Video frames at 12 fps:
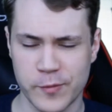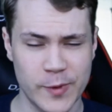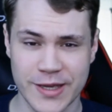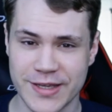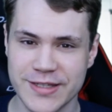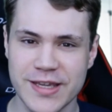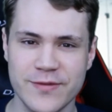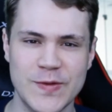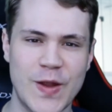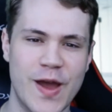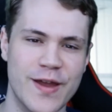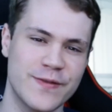because
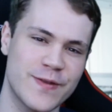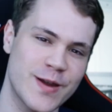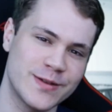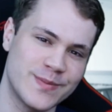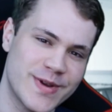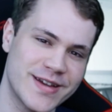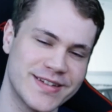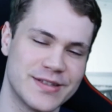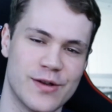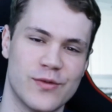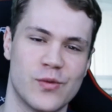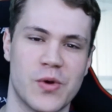even I find
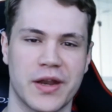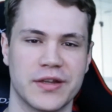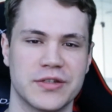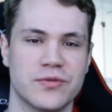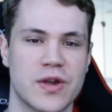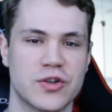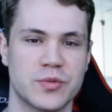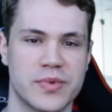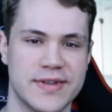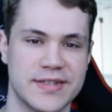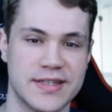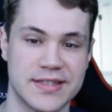myself wanting to rush
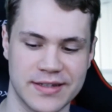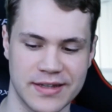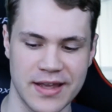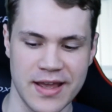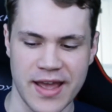places and